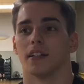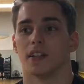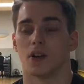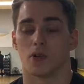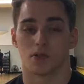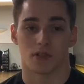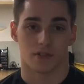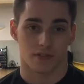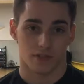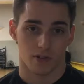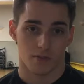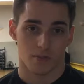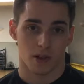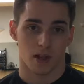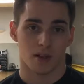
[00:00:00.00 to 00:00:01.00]
known to
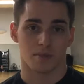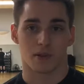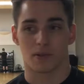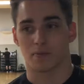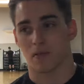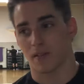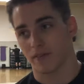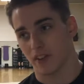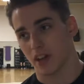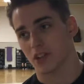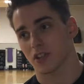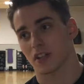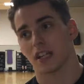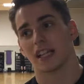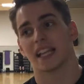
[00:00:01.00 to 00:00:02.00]
football, both
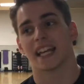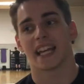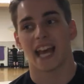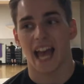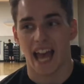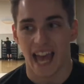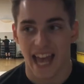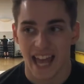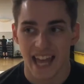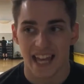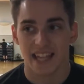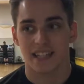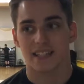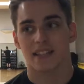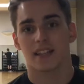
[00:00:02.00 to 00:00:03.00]
professionally
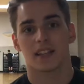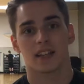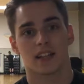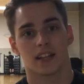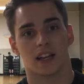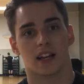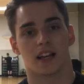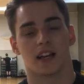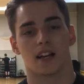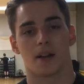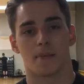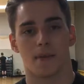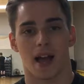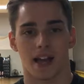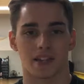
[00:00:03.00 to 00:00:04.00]
and
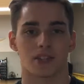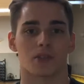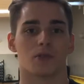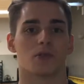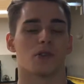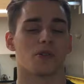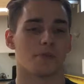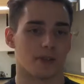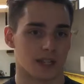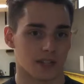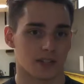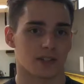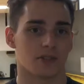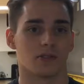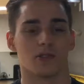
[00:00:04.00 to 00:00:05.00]
high school, middle
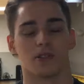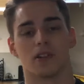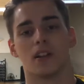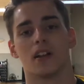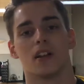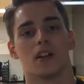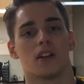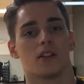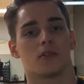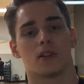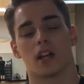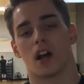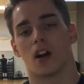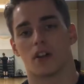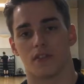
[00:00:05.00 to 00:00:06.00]
school,
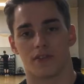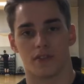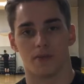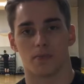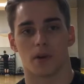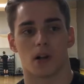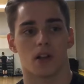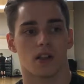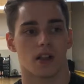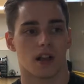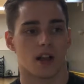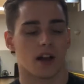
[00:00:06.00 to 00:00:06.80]
really all football,